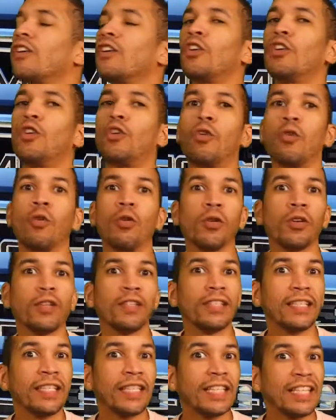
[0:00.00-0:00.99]
Gordon
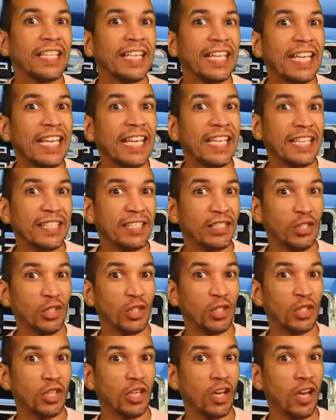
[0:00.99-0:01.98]
can get it
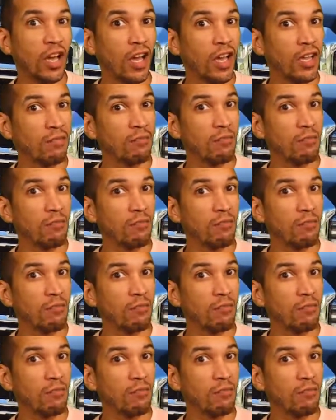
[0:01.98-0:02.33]
done,